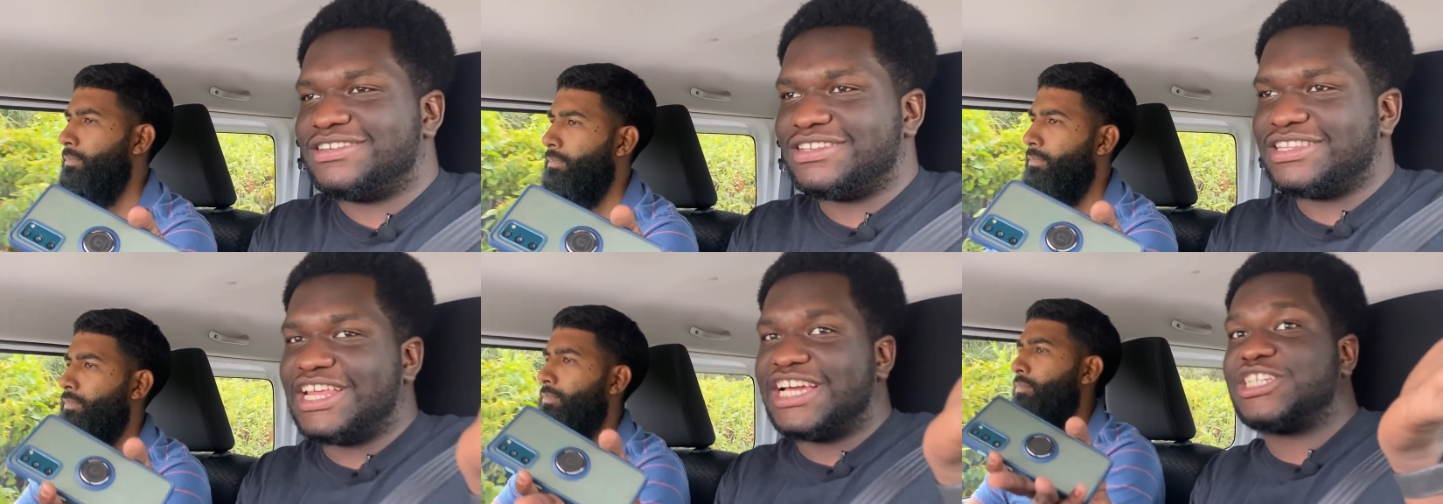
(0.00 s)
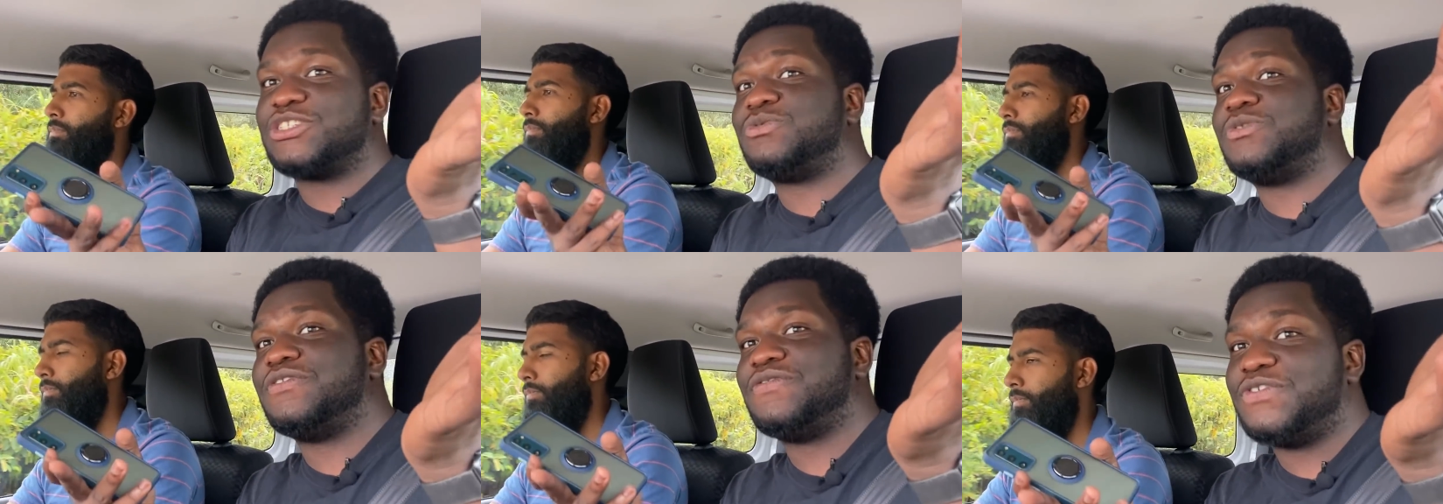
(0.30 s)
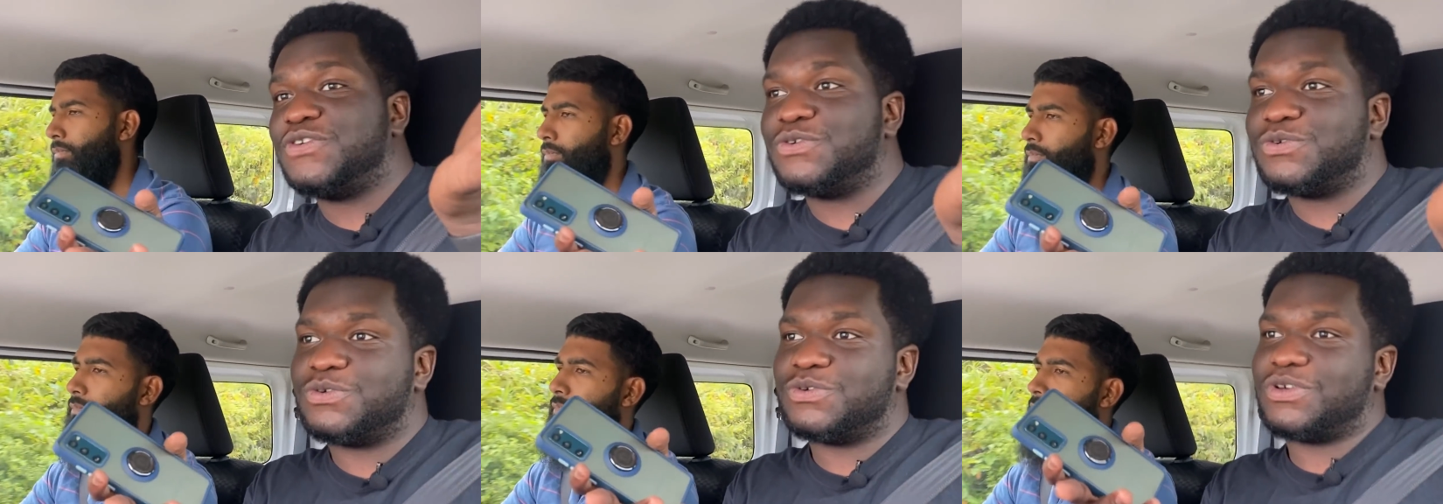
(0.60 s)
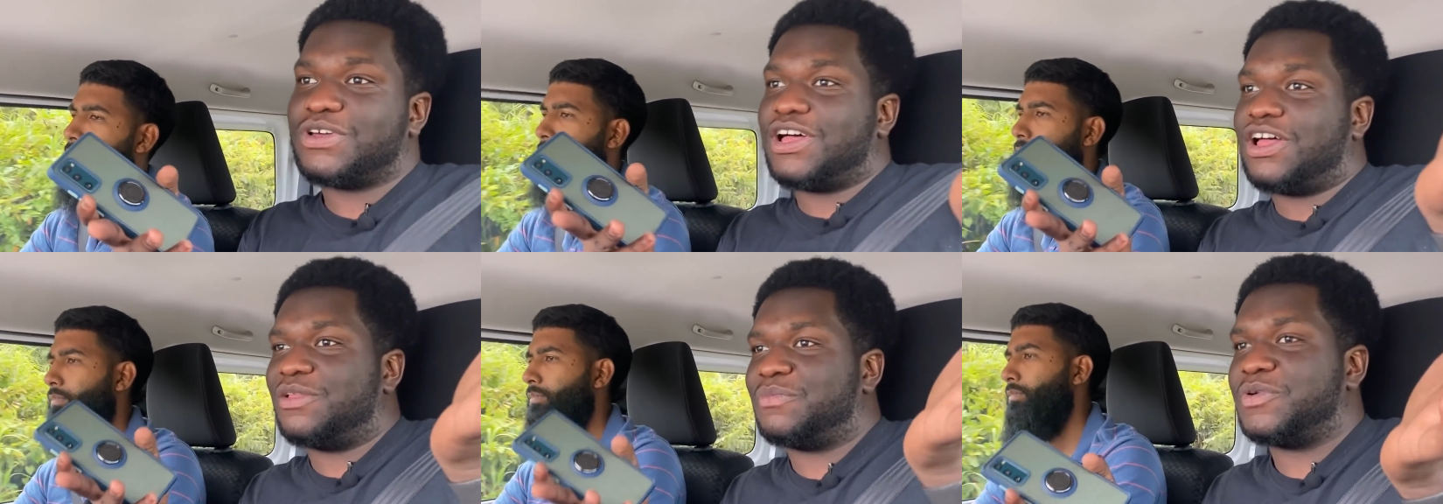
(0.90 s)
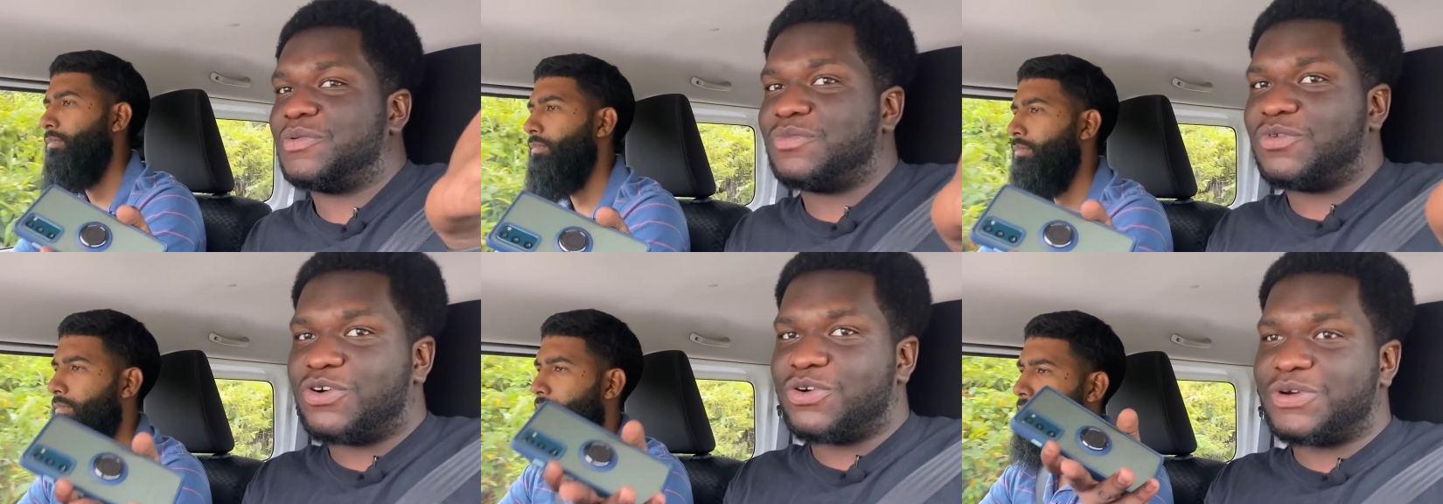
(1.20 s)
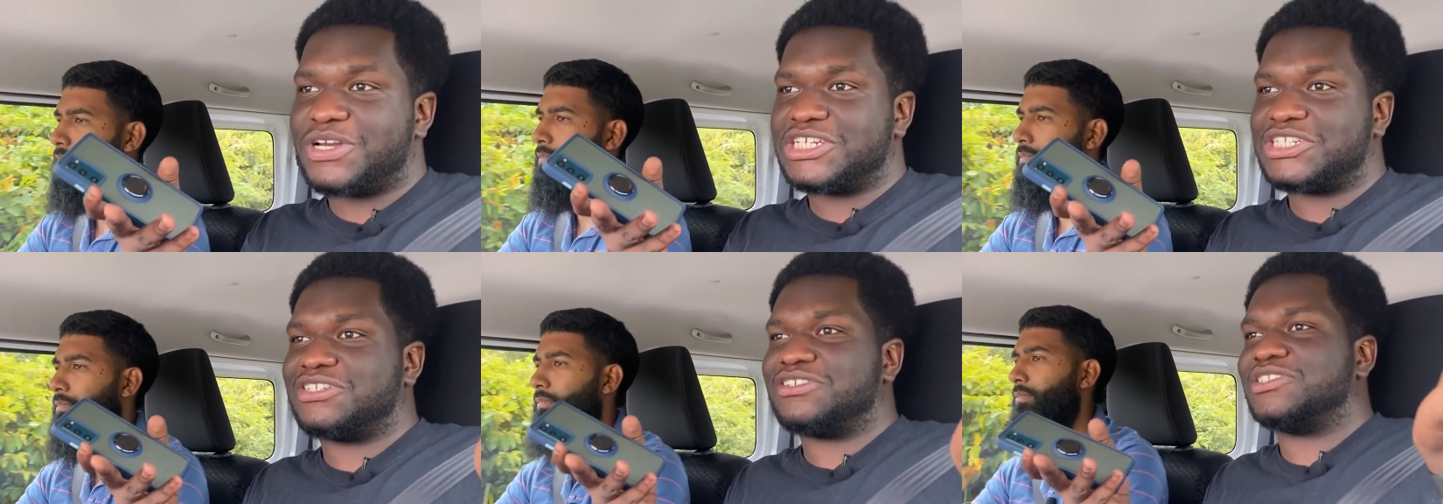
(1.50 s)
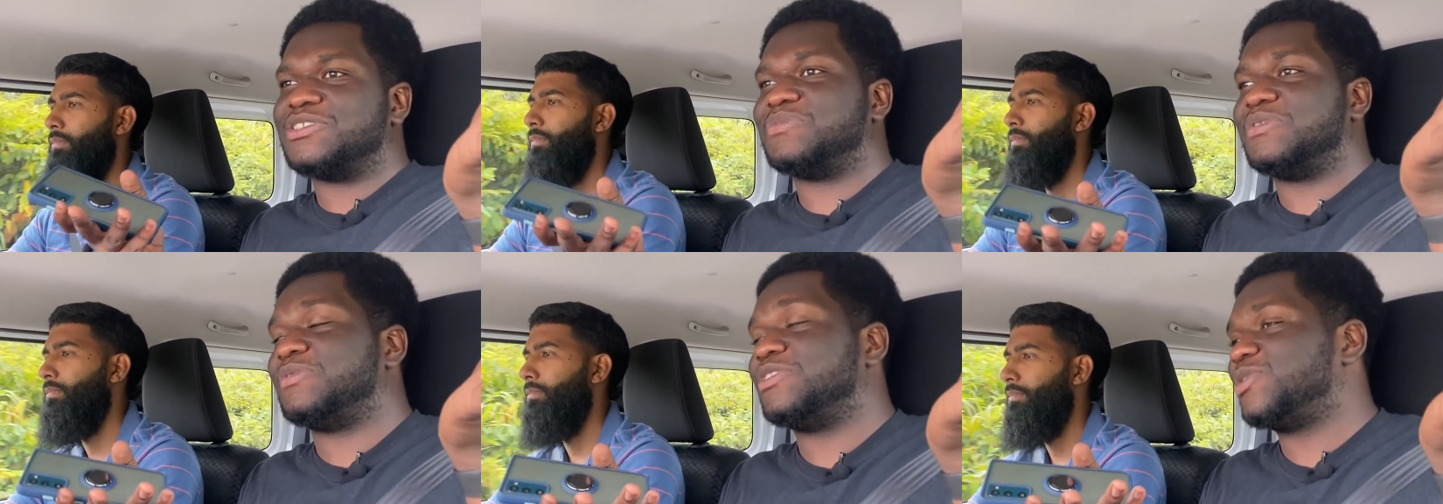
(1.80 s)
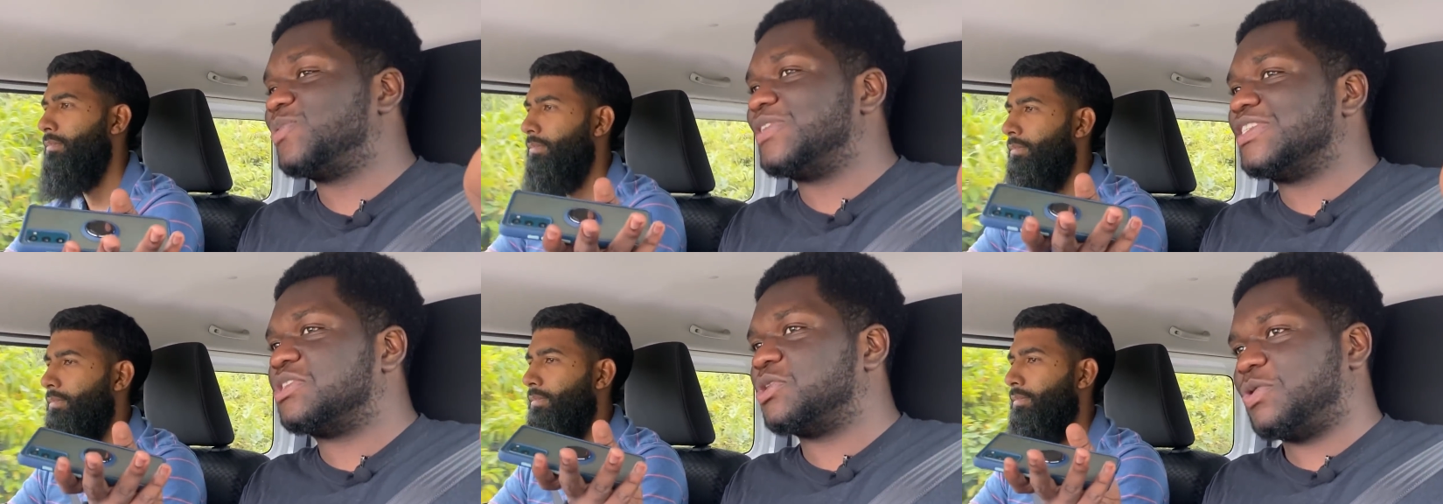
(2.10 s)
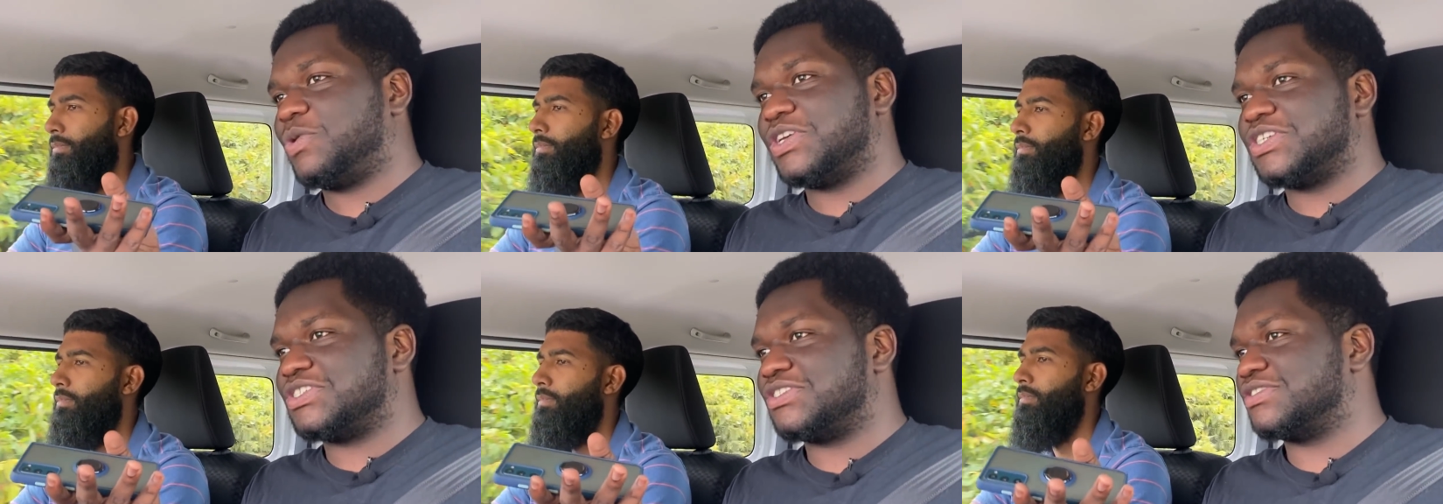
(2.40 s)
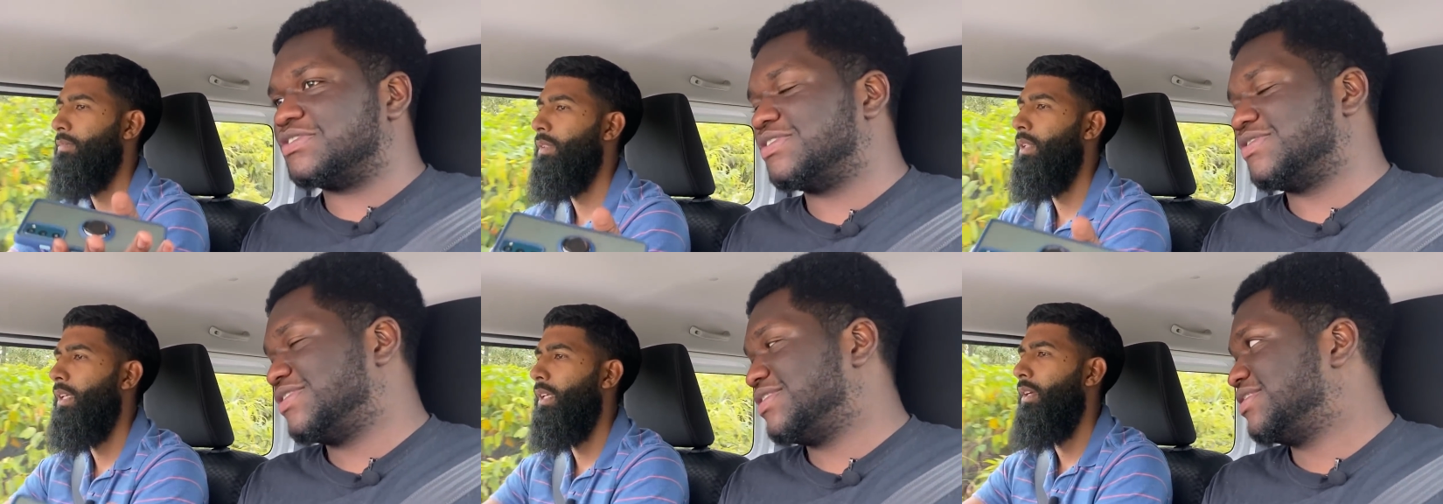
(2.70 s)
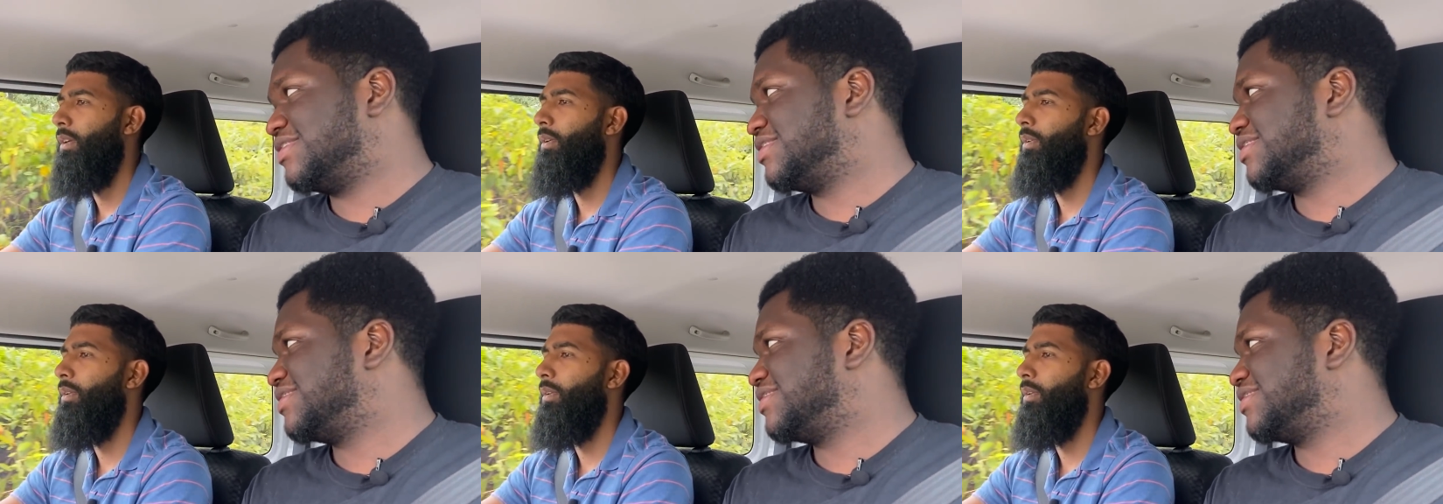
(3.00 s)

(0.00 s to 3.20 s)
Speaker 1: next review, I'll put more questions, maybe 20 questions.